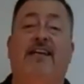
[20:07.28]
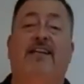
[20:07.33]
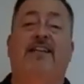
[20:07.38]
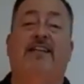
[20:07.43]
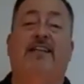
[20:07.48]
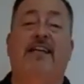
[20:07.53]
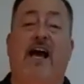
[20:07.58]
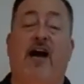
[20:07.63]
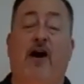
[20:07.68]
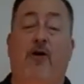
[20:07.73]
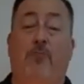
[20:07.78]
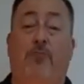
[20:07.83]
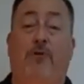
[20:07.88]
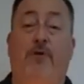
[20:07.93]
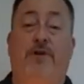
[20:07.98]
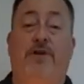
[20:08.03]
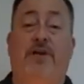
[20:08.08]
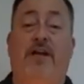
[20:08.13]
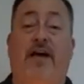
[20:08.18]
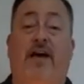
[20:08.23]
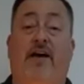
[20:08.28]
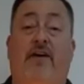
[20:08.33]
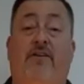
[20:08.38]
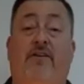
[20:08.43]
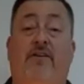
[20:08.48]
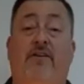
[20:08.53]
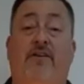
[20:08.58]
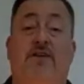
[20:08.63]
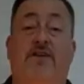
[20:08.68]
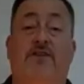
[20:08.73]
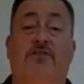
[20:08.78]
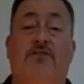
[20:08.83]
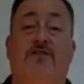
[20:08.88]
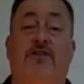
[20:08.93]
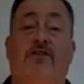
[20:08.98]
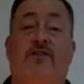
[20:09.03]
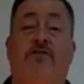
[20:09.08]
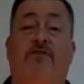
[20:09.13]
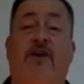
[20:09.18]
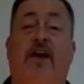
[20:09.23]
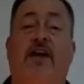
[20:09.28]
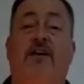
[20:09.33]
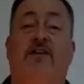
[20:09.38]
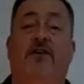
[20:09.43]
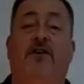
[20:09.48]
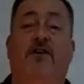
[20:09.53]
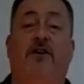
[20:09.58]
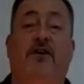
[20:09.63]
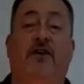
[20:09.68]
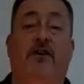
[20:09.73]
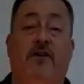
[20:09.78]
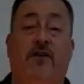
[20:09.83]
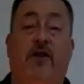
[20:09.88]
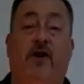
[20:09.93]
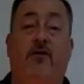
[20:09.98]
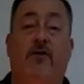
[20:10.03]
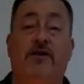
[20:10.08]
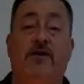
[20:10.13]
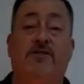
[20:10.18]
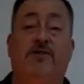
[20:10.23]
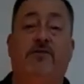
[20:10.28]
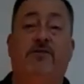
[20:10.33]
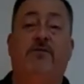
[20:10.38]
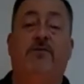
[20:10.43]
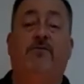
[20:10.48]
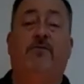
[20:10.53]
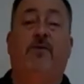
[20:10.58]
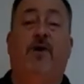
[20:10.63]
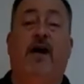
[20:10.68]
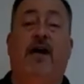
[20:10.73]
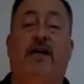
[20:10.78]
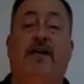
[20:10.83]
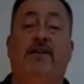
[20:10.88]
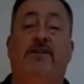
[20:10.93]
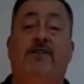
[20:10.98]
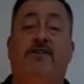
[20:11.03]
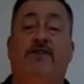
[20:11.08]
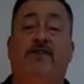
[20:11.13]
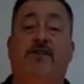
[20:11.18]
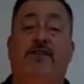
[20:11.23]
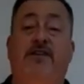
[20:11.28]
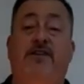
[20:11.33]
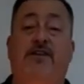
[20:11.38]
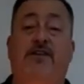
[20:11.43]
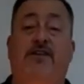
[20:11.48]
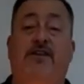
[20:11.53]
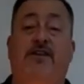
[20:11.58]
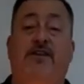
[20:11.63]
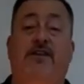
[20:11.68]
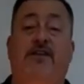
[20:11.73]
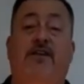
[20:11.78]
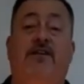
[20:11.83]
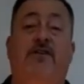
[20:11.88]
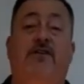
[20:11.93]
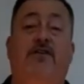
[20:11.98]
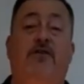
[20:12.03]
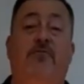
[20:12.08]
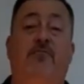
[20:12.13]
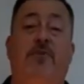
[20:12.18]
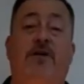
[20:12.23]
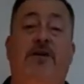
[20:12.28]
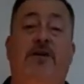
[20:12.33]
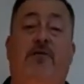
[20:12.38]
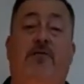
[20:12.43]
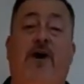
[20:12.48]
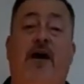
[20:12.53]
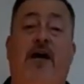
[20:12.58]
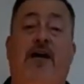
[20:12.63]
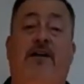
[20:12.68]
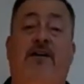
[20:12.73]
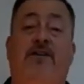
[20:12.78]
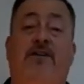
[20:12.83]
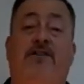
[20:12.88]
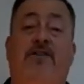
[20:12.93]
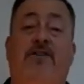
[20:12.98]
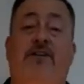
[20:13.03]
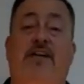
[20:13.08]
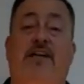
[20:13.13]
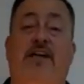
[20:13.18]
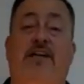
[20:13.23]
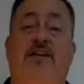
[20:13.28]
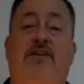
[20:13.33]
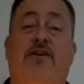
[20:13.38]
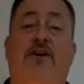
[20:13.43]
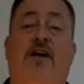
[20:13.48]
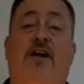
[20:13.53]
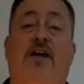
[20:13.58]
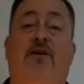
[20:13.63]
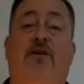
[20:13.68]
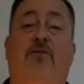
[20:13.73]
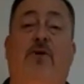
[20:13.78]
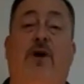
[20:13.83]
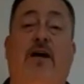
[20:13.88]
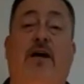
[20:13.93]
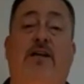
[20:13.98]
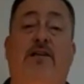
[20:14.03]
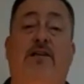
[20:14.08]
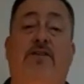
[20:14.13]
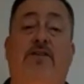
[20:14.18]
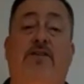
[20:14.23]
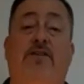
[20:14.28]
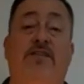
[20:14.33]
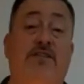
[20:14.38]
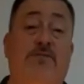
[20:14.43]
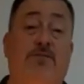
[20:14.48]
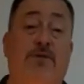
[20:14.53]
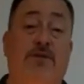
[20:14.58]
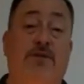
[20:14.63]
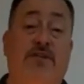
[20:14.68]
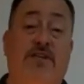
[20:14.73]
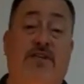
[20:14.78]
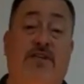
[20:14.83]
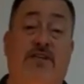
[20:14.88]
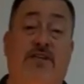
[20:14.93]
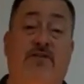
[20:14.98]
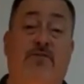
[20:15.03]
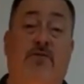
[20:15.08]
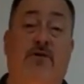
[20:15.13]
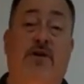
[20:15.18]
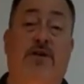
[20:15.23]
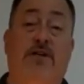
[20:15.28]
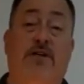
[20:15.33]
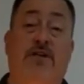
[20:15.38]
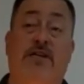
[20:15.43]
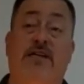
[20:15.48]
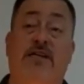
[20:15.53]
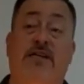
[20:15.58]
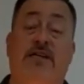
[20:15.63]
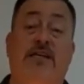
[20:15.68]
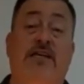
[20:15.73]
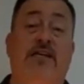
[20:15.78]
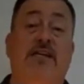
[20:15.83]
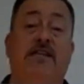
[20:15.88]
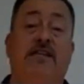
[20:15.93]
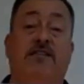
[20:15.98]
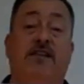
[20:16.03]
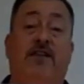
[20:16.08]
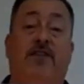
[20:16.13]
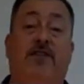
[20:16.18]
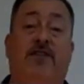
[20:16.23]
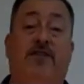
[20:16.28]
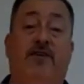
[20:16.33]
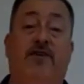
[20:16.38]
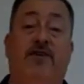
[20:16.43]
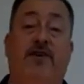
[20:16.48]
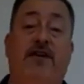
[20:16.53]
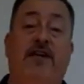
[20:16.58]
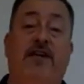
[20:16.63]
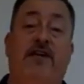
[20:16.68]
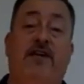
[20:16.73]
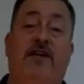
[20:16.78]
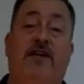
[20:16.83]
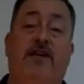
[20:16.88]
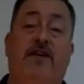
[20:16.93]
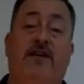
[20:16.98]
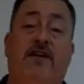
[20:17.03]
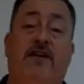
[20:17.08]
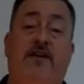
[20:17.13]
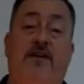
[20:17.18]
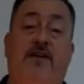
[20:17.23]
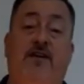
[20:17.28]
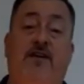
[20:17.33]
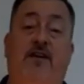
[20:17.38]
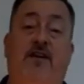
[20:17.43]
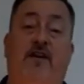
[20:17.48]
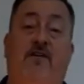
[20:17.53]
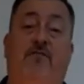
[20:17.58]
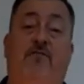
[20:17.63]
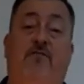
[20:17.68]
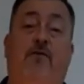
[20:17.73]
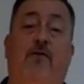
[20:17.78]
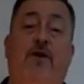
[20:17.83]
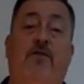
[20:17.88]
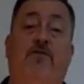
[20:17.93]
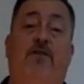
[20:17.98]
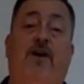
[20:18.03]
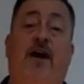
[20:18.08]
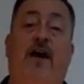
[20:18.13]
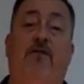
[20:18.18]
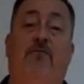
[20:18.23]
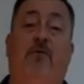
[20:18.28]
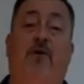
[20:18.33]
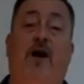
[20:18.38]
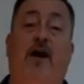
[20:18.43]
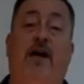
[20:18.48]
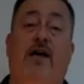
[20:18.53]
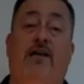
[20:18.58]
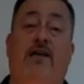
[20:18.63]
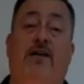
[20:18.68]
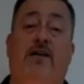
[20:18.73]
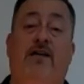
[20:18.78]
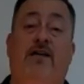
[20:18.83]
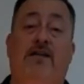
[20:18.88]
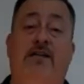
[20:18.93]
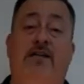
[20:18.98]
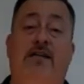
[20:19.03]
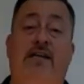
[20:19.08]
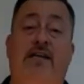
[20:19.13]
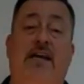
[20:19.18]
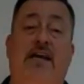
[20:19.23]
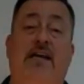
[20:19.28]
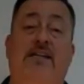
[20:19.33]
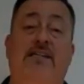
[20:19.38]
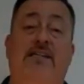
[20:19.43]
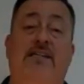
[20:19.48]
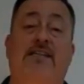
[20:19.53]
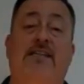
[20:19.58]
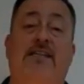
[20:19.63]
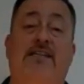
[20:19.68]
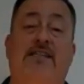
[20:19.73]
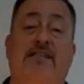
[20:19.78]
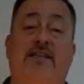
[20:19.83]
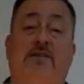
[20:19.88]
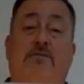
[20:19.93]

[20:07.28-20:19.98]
the output now. So you've got your lowest wattage, your middle wattage, and your higher wattage. This particular one is a 30, 45 watt, and a 60